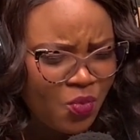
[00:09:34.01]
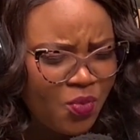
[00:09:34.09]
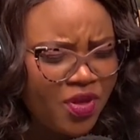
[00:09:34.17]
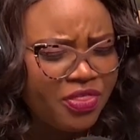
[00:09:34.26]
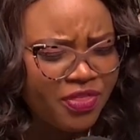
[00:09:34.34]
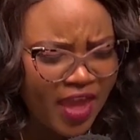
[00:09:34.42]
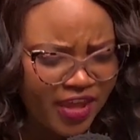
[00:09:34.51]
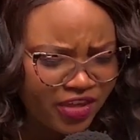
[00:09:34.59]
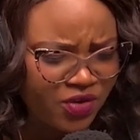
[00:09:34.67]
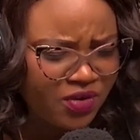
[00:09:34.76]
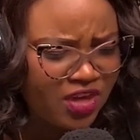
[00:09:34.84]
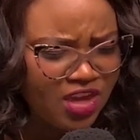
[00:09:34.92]
We thank
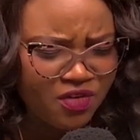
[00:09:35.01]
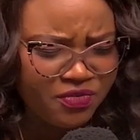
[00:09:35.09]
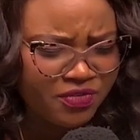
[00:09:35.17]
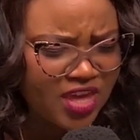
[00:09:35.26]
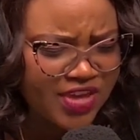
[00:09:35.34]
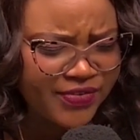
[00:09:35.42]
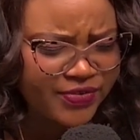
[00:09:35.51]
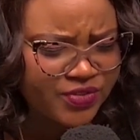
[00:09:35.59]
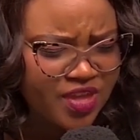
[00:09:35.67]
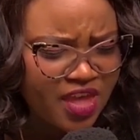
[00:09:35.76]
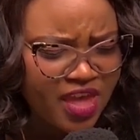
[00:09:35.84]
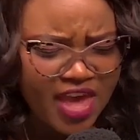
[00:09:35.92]
you, King of
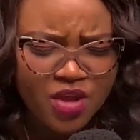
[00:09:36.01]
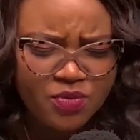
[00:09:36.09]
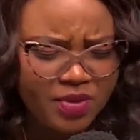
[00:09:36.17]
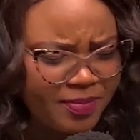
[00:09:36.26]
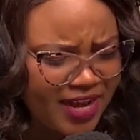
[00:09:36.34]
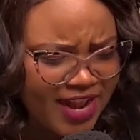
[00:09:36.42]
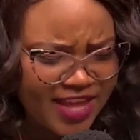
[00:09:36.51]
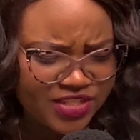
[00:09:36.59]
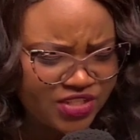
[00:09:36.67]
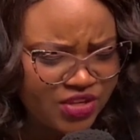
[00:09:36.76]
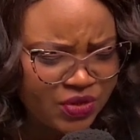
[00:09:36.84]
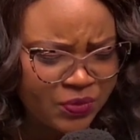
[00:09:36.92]
Kings, and we
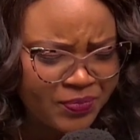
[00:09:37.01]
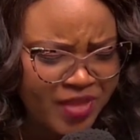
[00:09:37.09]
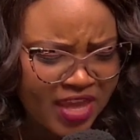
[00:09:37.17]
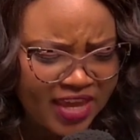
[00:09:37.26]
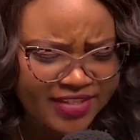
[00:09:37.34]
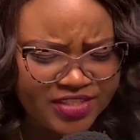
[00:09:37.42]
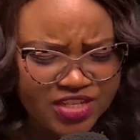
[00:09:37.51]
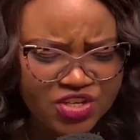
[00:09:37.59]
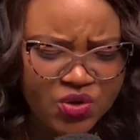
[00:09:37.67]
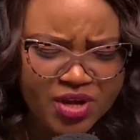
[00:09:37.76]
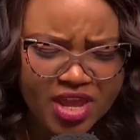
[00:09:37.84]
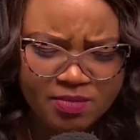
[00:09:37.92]
bless you. It's in
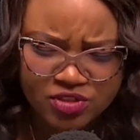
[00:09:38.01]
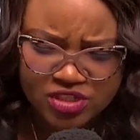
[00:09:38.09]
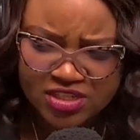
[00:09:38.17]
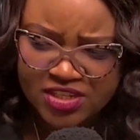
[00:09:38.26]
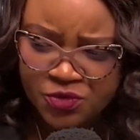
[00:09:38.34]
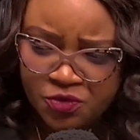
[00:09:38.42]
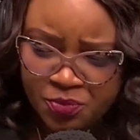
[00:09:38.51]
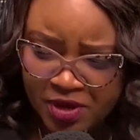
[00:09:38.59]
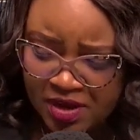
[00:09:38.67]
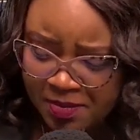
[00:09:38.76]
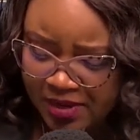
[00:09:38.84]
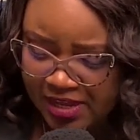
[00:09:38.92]
your name, Jesus, we've
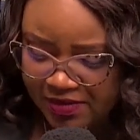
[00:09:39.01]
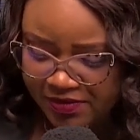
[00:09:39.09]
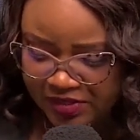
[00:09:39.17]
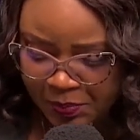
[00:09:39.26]
prayed and believed.